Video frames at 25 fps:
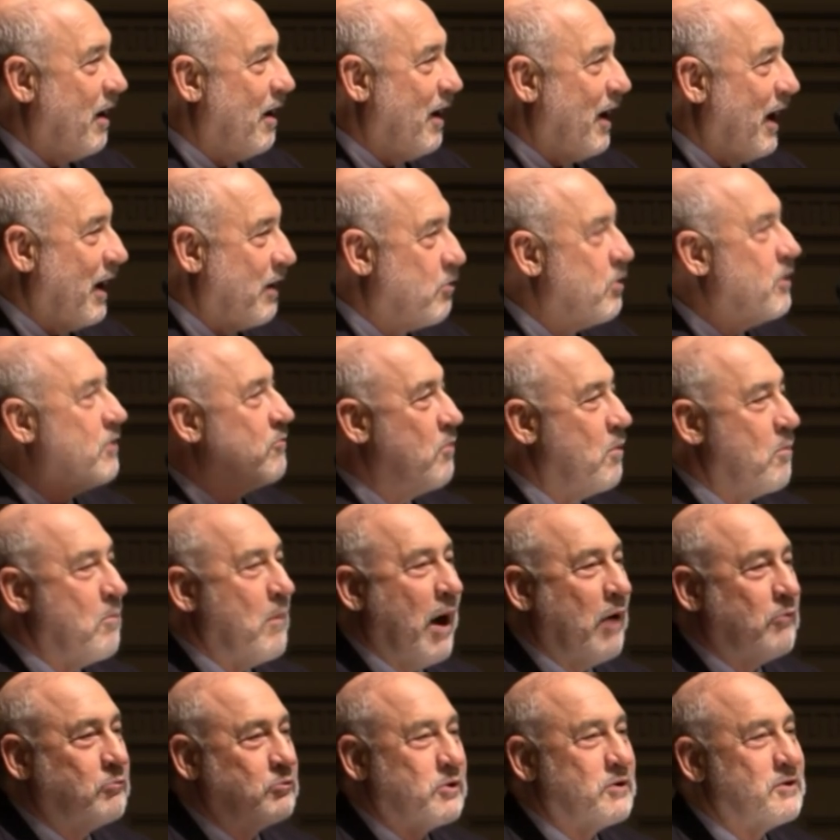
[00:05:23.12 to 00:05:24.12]
I could have
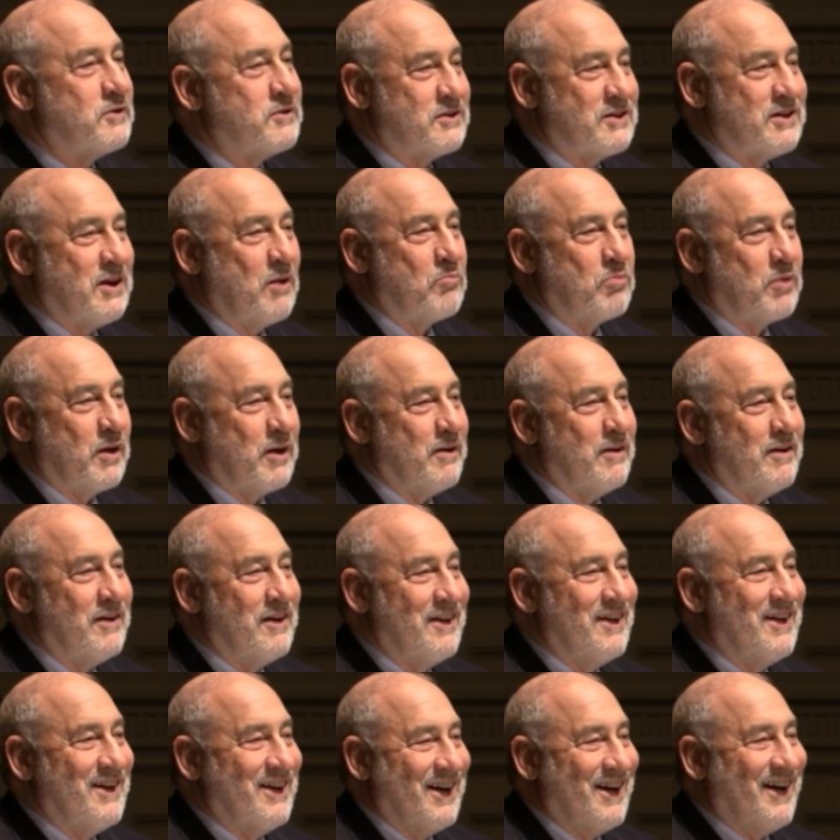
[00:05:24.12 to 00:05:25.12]
amounted to something.
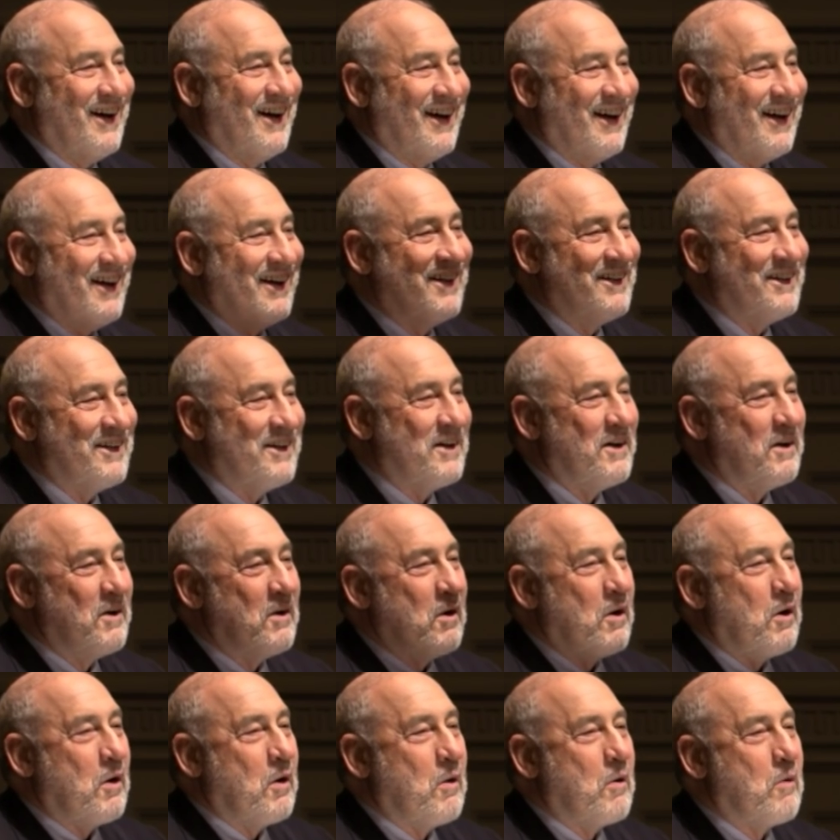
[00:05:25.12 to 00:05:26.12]

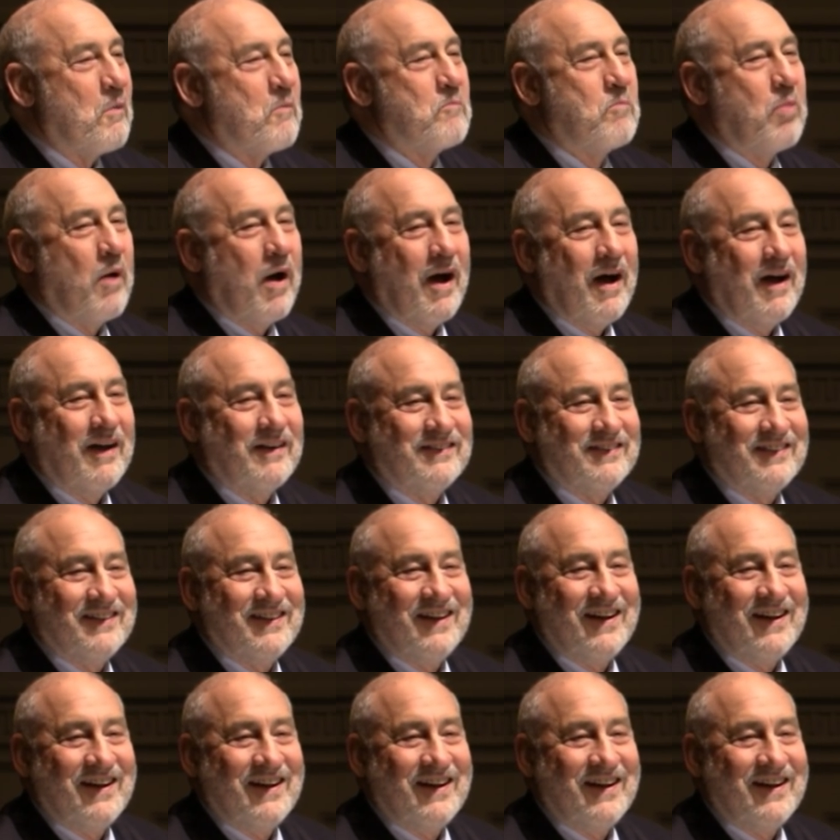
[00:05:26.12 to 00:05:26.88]
but